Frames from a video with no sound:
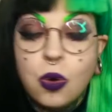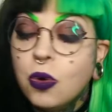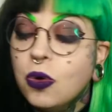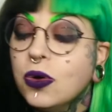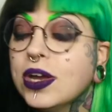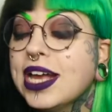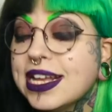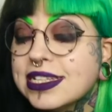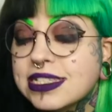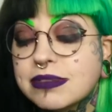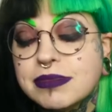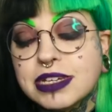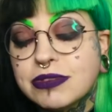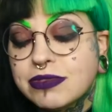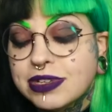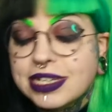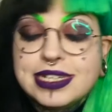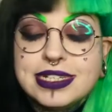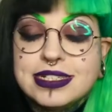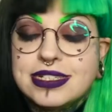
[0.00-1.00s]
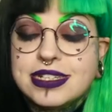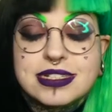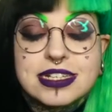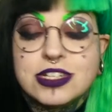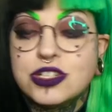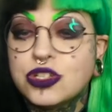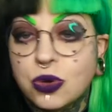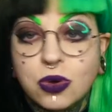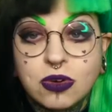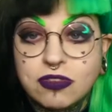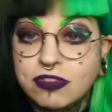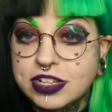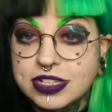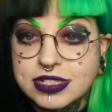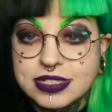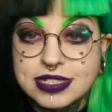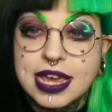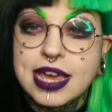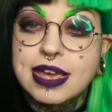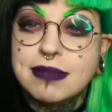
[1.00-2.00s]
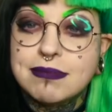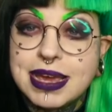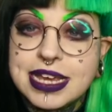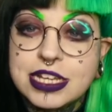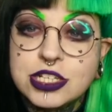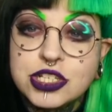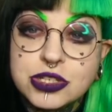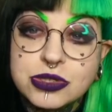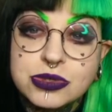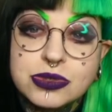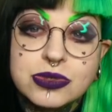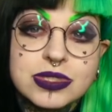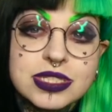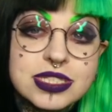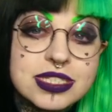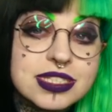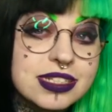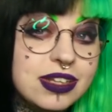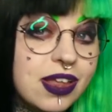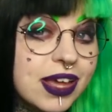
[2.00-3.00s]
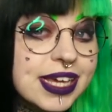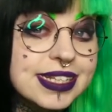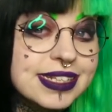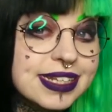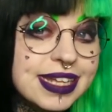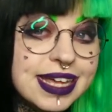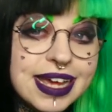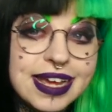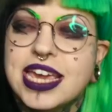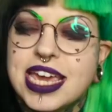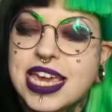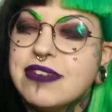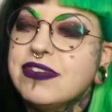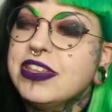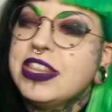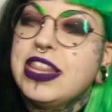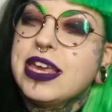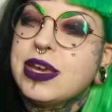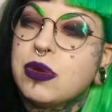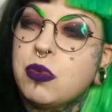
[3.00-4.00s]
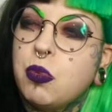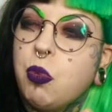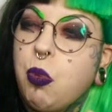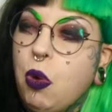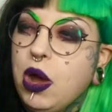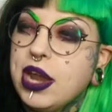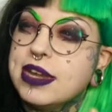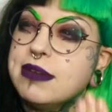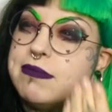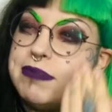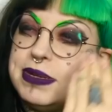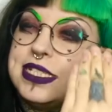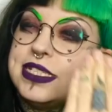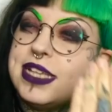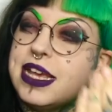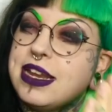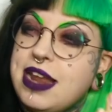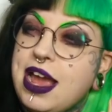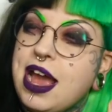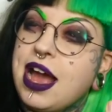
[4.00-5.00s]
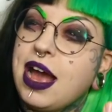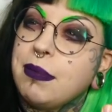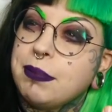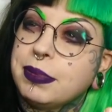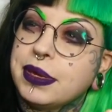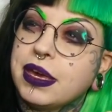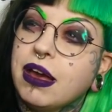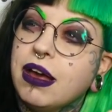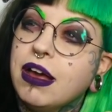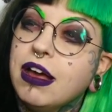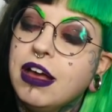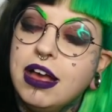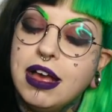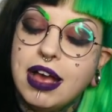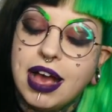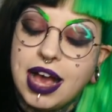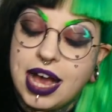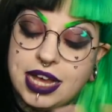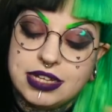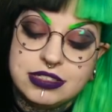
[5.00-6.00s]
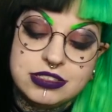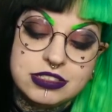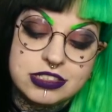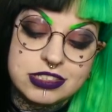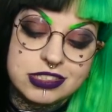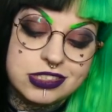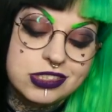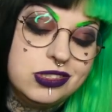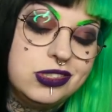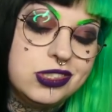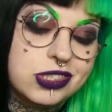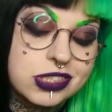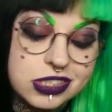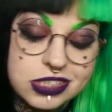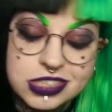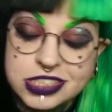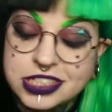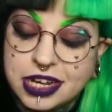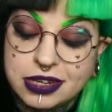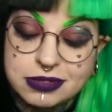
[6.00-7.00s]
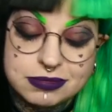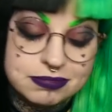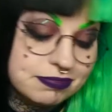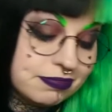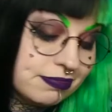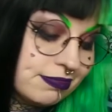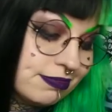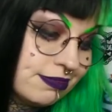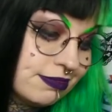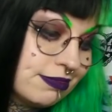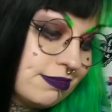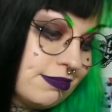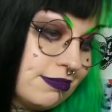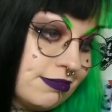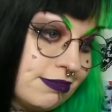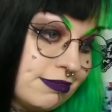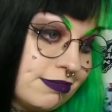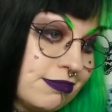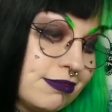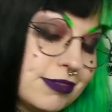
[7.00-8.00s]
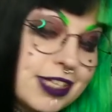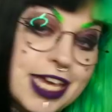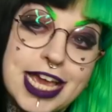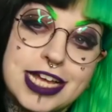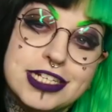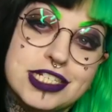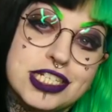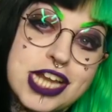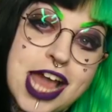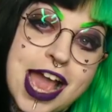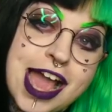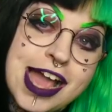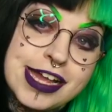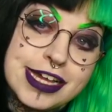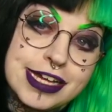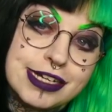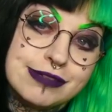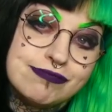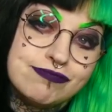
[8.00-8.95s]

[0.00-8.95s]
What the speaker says: Orgasming releases endorphins. It makes you slightly, even like 1% happier, and you know, can't deny it.